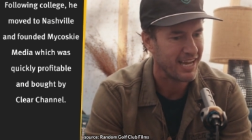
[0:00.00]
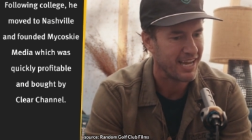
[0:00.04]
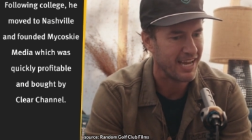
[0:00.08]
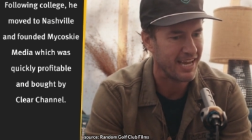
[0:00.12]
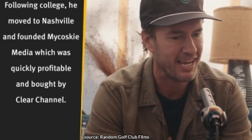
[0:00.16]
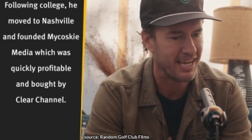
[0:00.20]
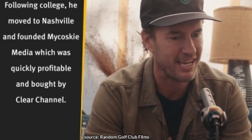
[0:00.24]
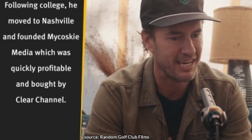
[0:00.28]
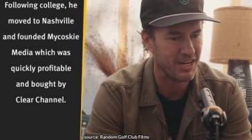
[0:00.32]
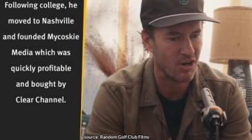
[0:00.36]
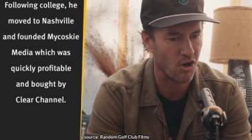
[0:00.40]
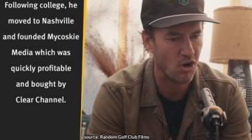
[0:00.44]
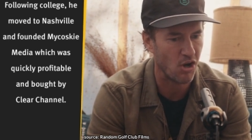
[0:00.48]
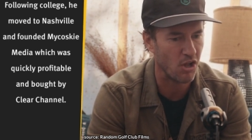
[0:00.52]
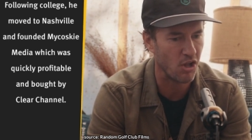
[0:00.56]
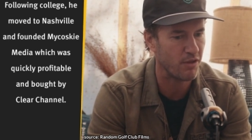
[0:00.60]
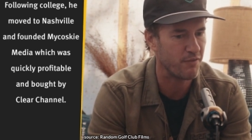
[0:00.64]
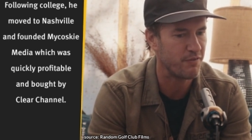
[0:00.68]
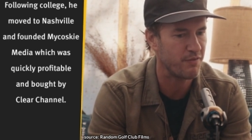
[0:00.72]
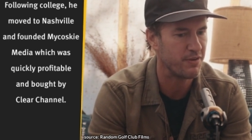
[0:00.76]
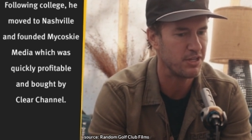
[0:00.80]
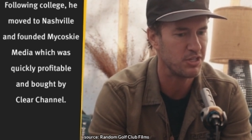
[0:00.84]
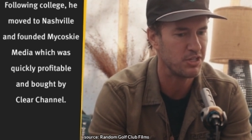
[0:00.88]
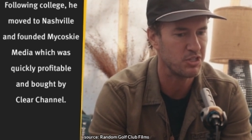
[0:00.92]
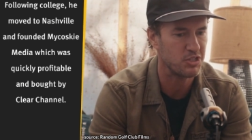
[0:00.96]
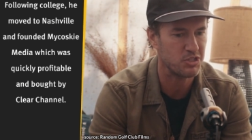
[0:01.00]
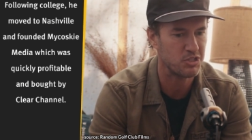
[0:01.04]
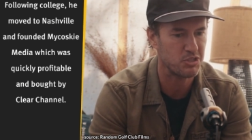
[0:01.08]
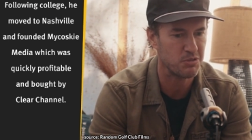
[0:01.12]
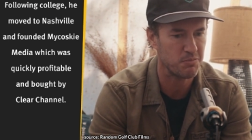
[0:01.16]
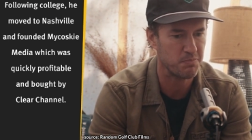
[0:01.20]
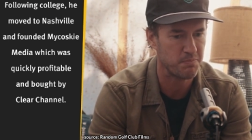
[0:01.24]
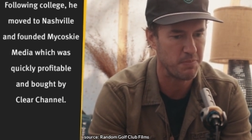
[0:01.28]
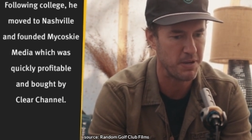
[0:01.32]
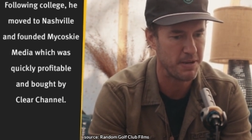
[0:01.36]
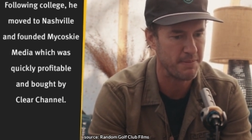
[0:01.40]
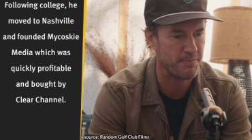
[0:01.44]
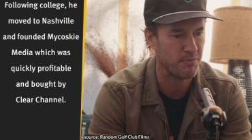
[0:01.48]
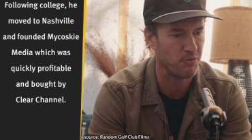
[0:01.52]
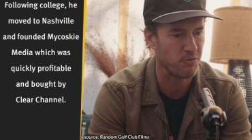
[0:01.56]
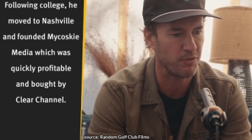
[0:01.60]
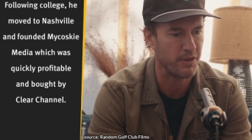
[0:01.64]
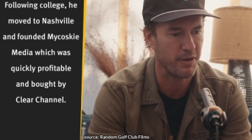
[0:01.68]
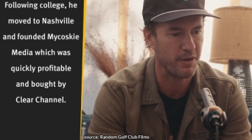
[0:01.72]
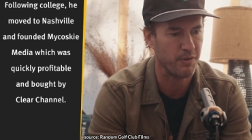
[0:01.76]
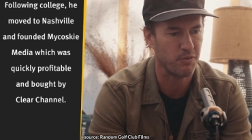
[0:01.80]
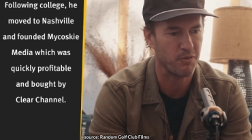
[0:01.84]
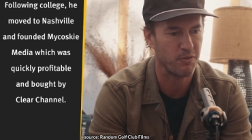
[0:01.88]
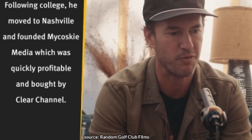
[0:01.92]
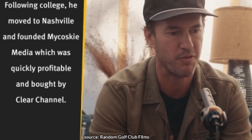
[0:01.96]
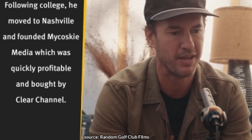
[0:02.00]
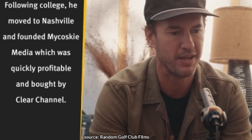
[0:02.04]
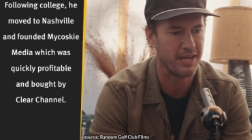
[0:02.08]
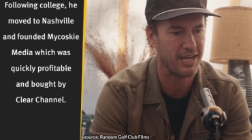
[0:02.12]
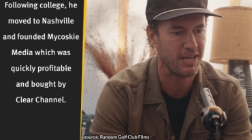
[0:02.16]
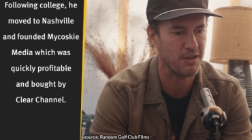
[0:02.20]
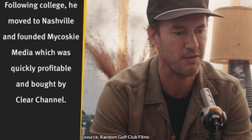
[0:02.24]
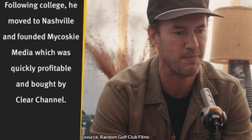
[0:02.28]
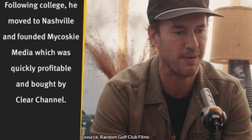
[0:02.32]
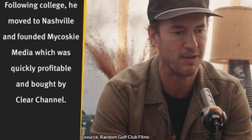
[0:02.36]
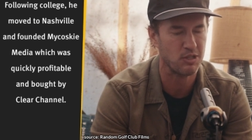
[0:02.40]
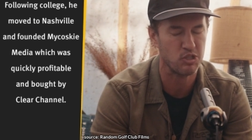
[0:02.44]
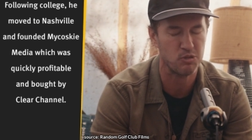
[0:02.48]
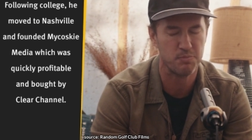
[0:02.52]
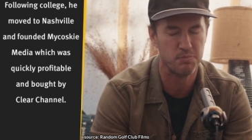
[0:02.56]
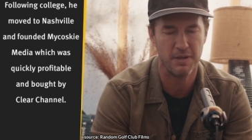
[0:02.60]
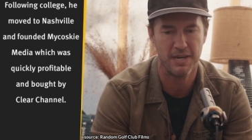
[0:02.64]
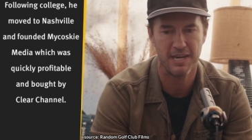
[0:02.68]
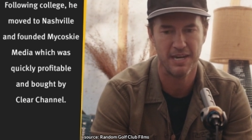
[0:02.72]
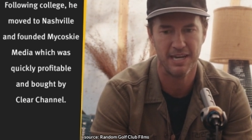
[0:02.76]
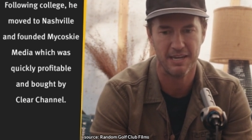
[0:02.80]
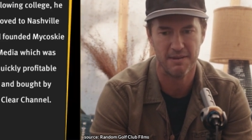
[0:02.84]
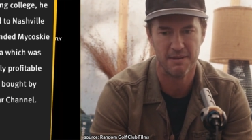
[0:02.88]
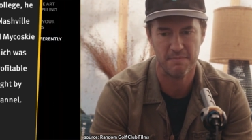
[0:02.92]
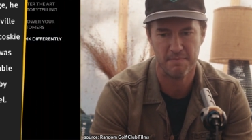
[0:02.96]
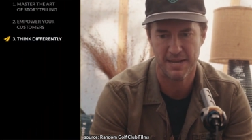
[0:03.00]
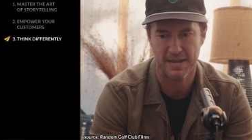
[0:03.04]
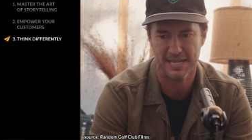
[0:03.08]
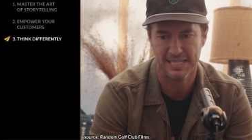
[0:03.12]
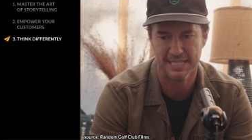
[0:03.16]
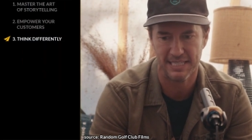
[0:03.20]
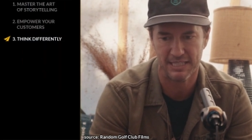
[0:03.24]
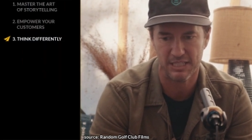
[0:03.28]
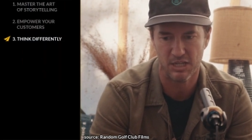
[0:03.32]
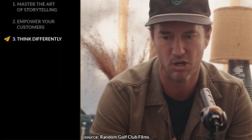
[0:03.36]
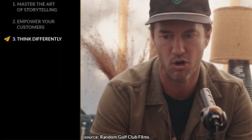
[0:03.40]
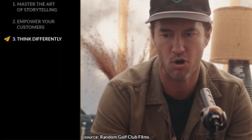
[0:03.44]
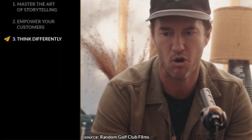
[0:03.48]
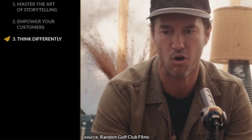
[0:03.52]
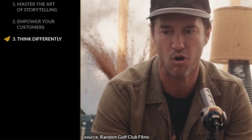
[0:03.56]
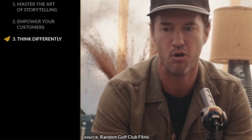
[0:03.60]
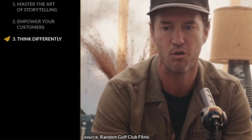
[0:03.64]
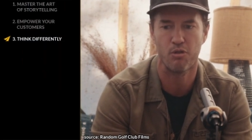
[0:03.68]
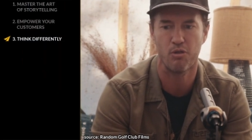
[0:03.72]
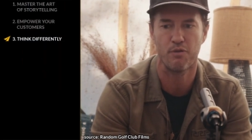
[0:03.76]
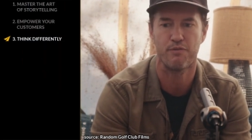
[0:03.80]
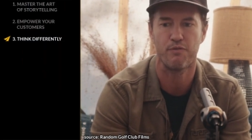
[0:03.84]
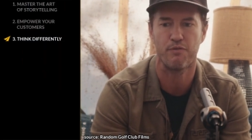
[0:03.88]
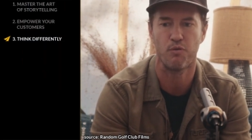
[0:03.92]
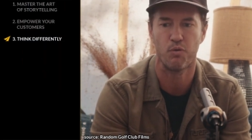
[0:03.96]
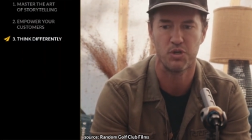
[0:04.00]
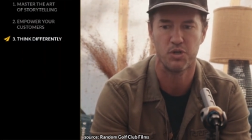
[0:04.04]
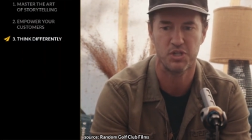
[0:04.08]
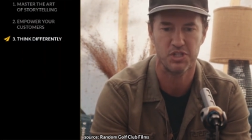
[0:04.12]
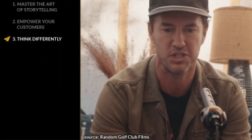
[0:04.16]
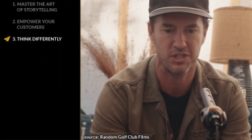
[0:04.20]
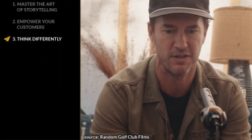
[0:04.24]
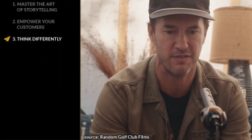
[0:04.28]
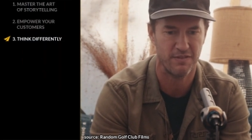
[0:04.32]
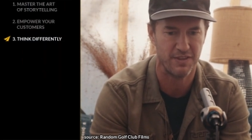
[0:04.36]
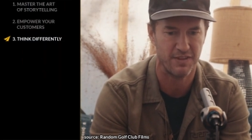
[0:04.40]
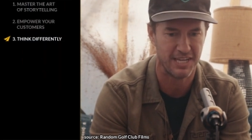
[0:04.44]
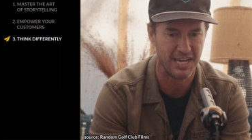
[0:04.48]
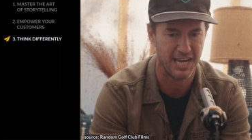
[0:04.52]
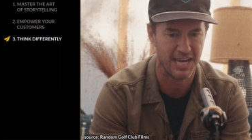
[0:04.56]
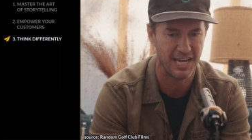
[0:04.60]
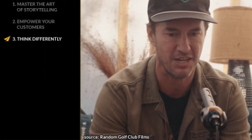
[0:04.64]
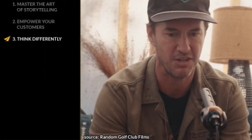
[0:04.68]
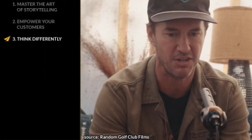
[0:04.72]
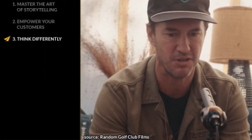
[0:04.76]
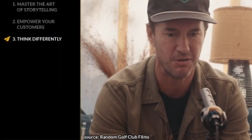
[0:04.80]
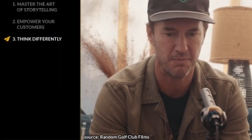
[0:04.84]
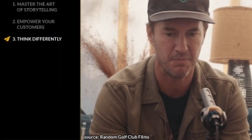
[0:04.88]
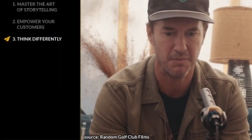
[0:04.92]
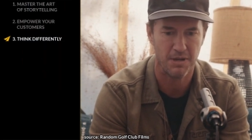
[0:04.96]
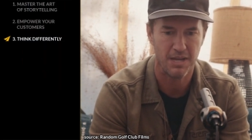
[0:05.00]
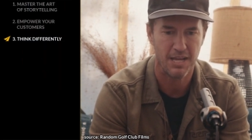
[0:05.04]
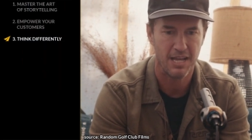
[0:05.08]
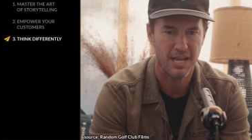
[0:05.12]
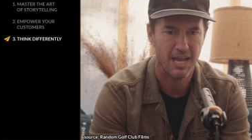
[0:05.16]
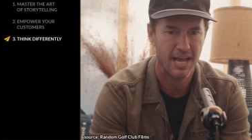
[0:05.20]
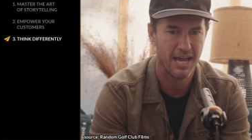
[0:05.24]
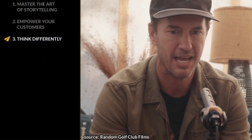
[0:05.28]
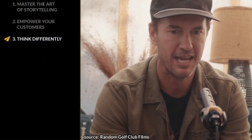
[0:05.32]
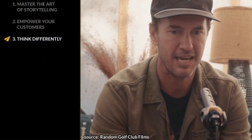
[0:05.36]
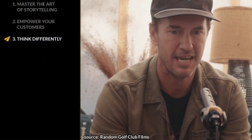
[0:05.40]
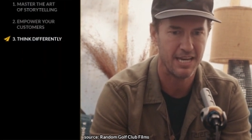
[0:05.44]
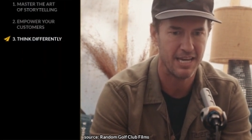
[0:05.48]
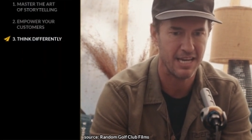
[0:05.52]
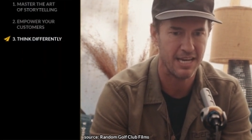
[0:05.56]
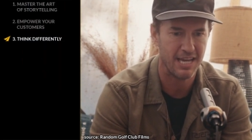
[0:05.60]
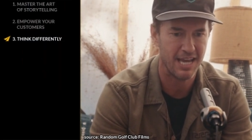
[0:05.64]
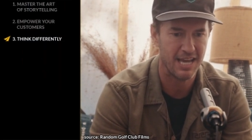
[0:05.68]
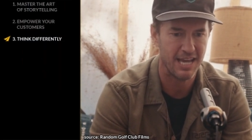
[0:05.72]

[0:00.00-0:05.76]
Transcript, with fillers: And all of his people, they were thinking about spending basically all the fortune of the kingdom and,